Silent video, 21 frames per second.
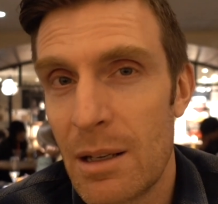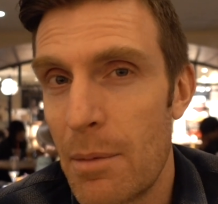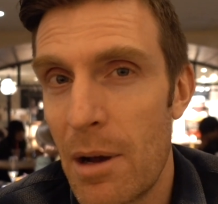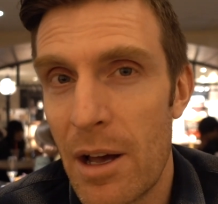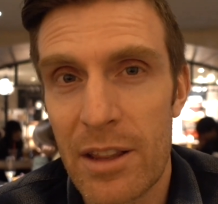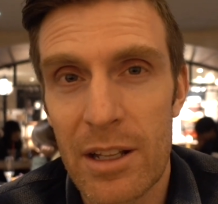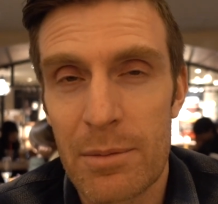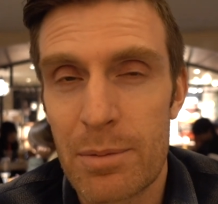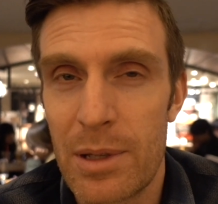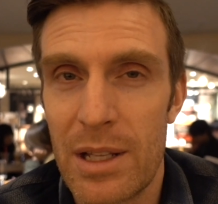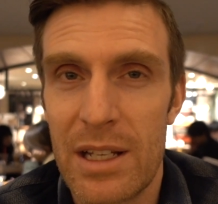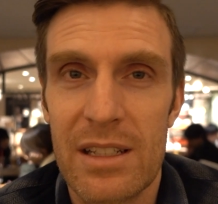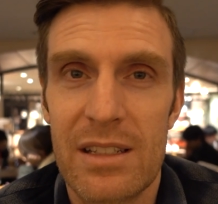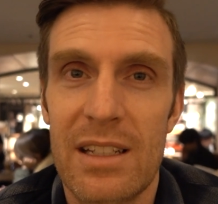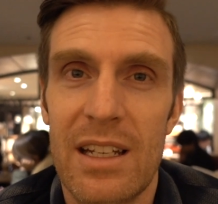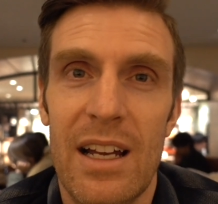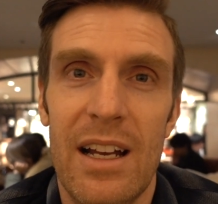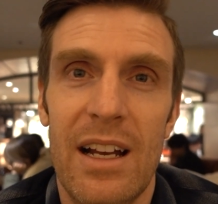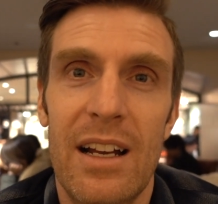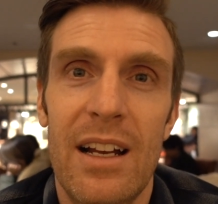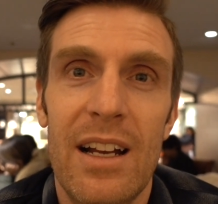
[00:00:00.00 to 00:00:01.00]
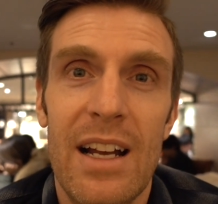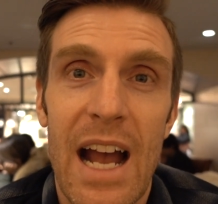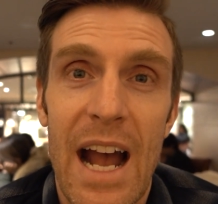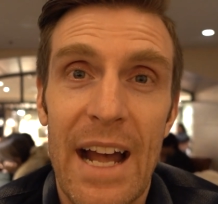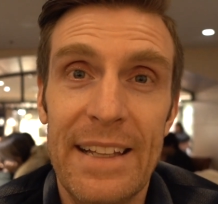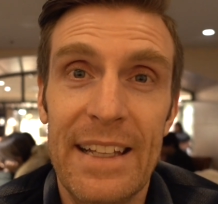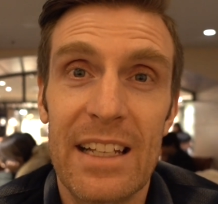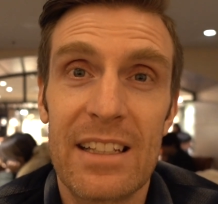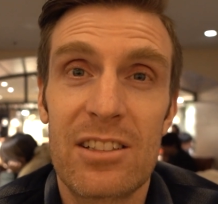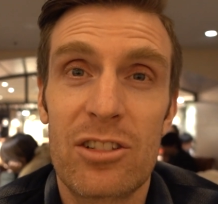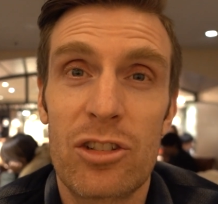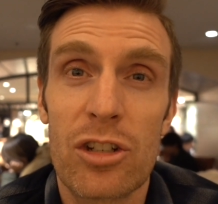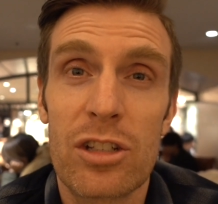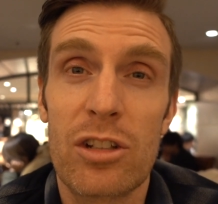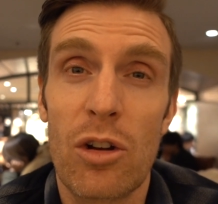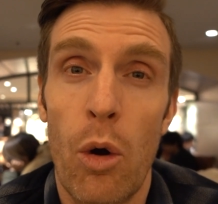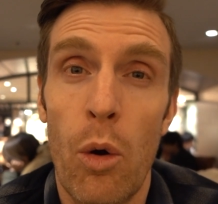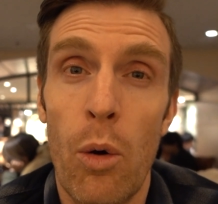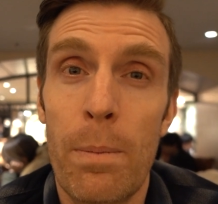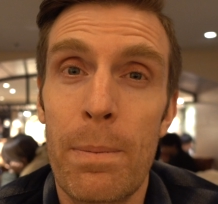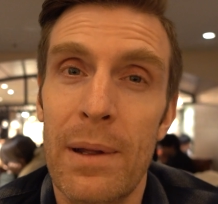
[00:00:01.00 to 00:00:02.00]
Some other place, yeah. And this
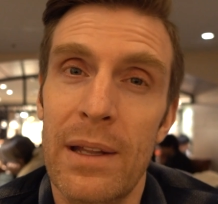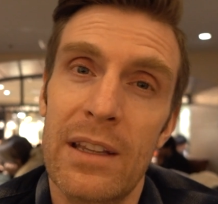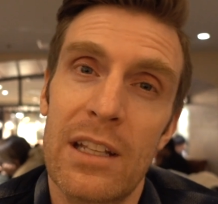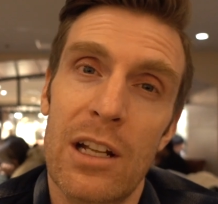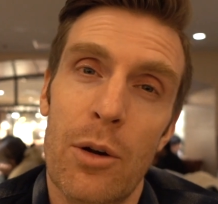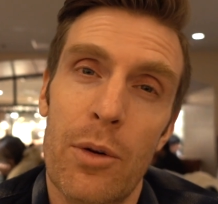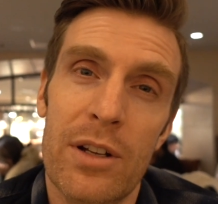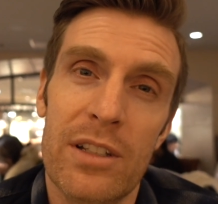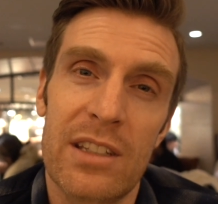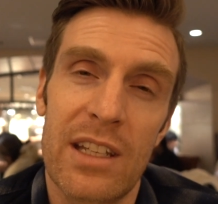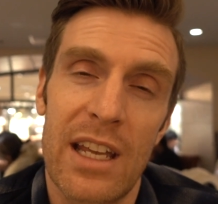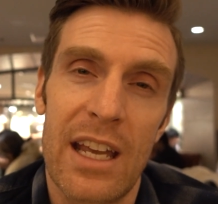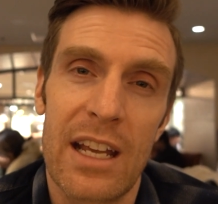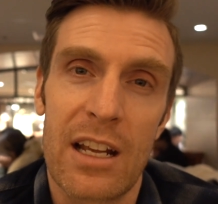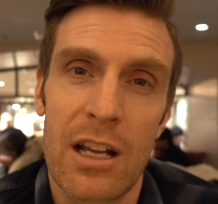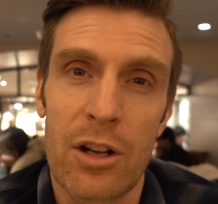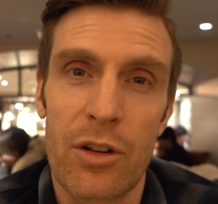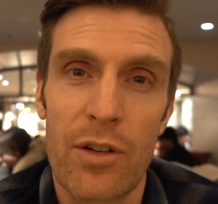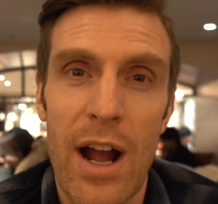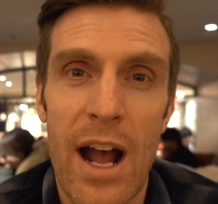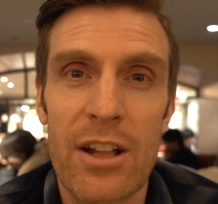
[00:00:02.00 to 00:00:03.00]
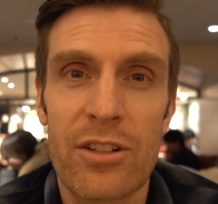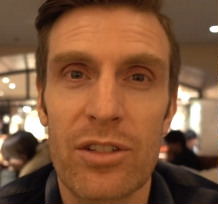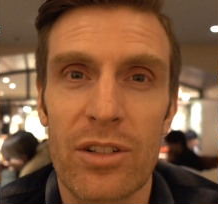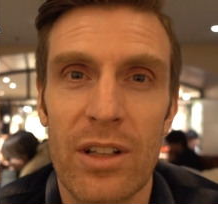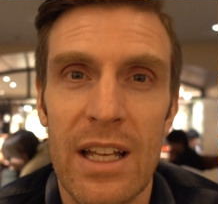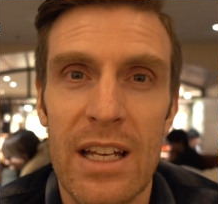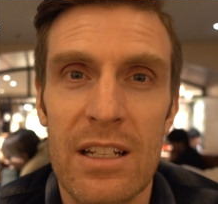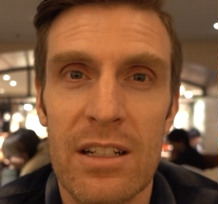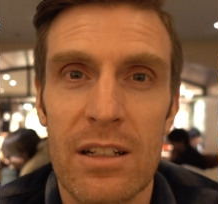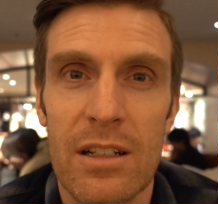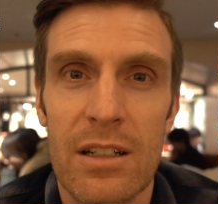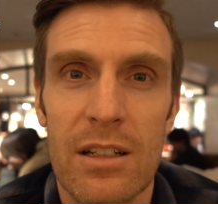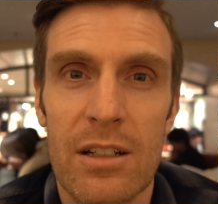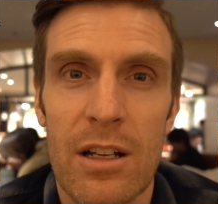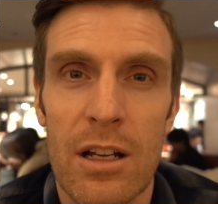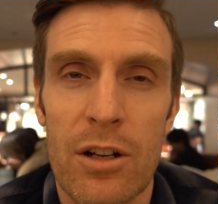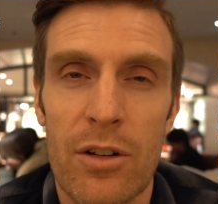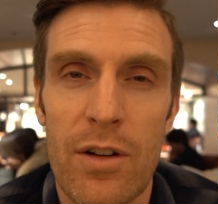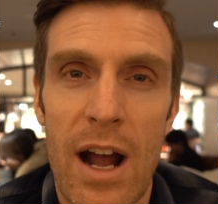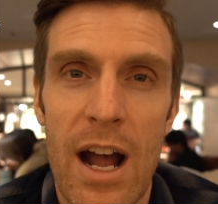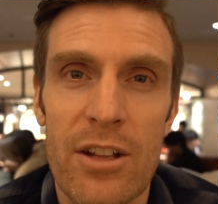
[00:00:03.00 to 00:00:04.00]
just opened. There was a
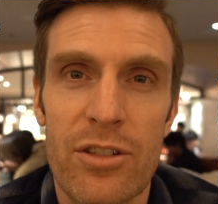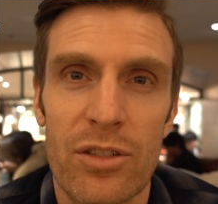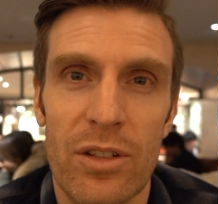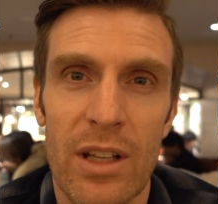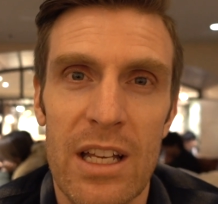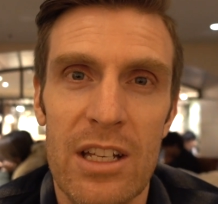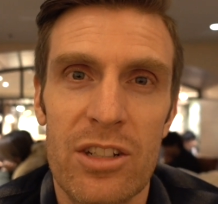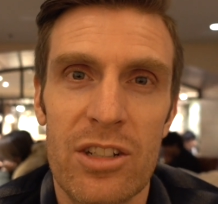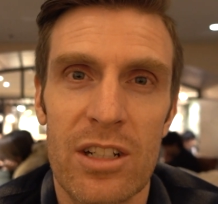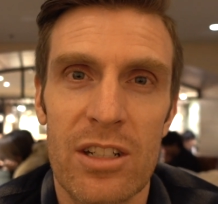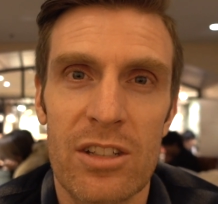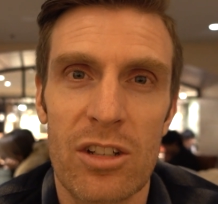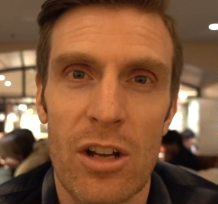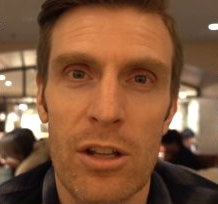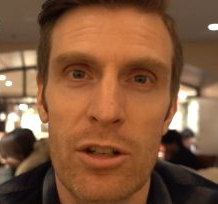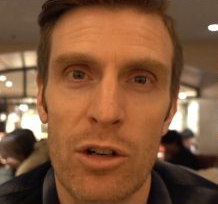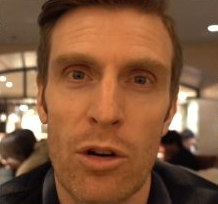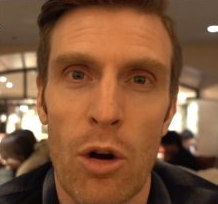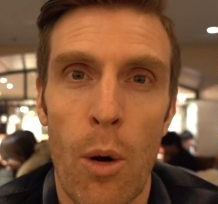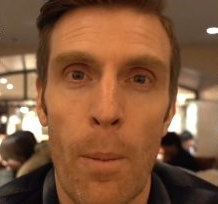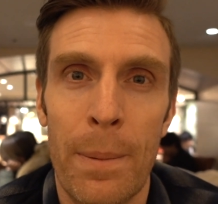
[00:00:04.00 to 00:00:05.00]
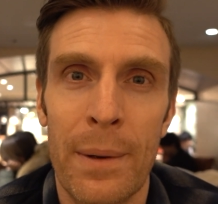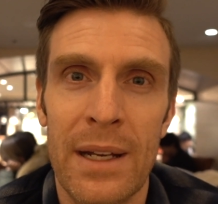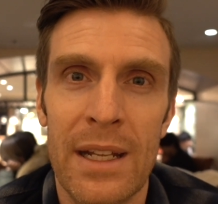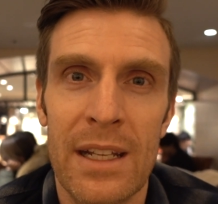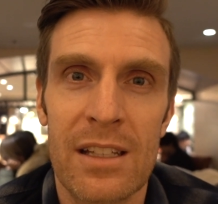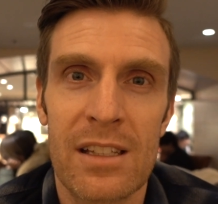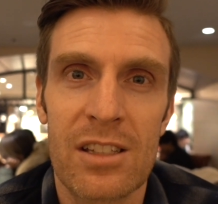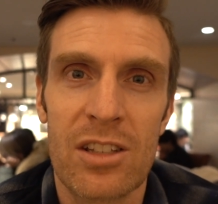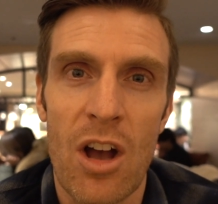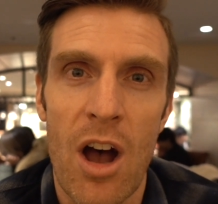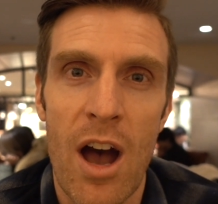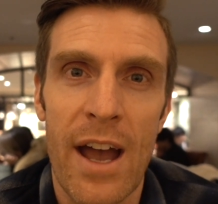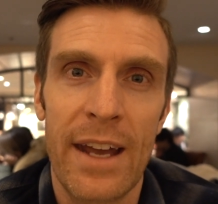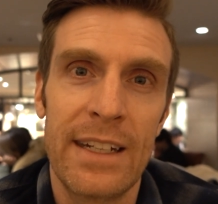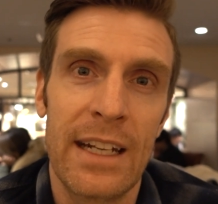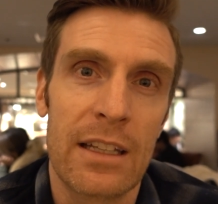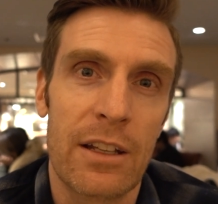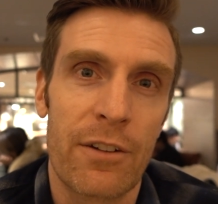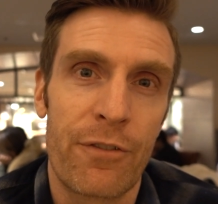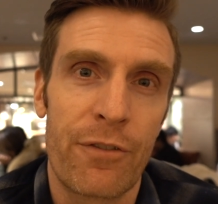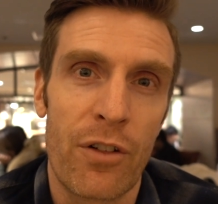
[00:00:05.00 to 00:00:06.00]
congratulations on your opening
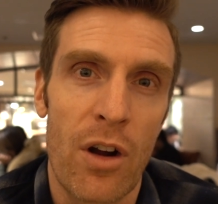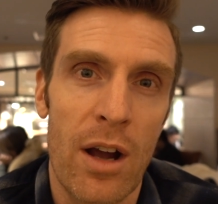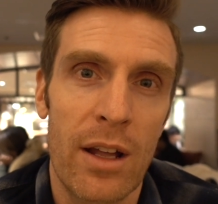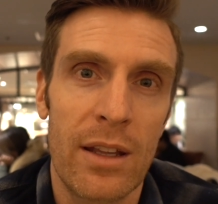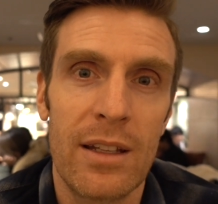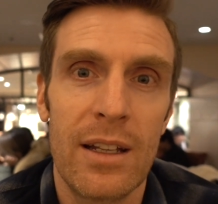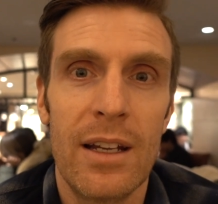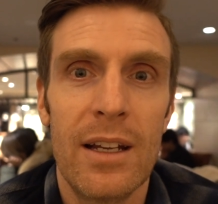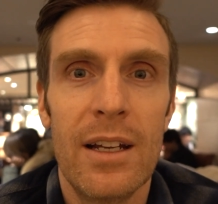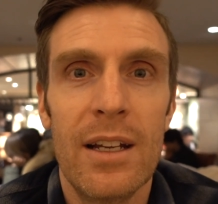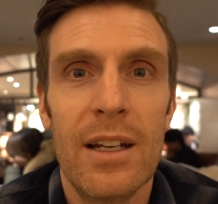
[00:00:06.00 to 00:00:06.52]
sign at the front.